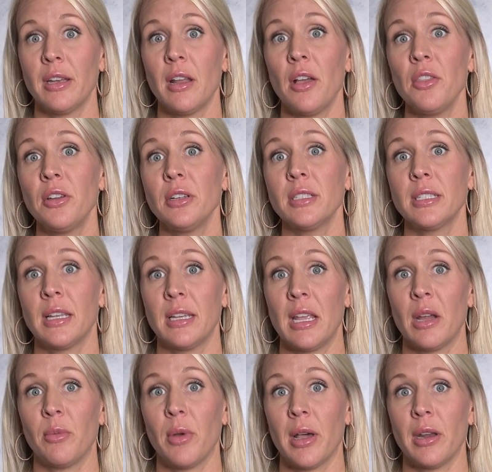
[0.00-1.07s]
and other
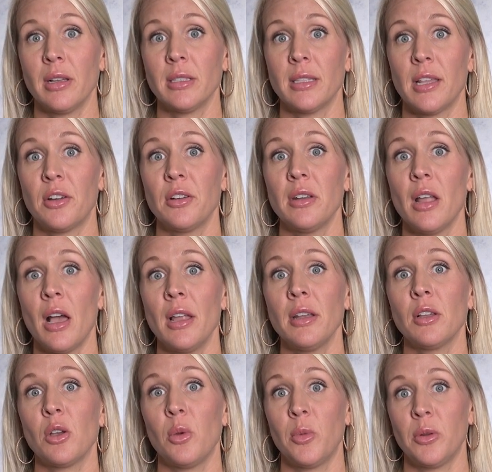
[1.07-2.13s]
skincare products that are
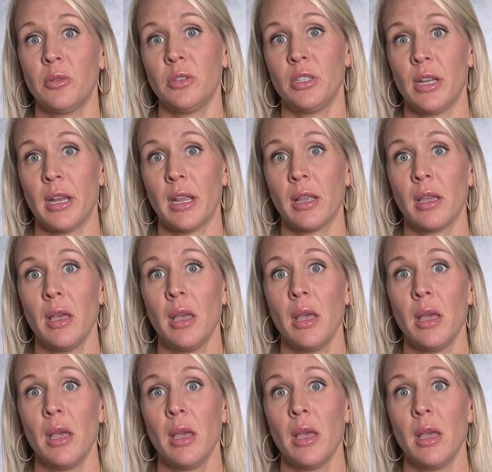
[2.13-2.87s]
non-comedogenic,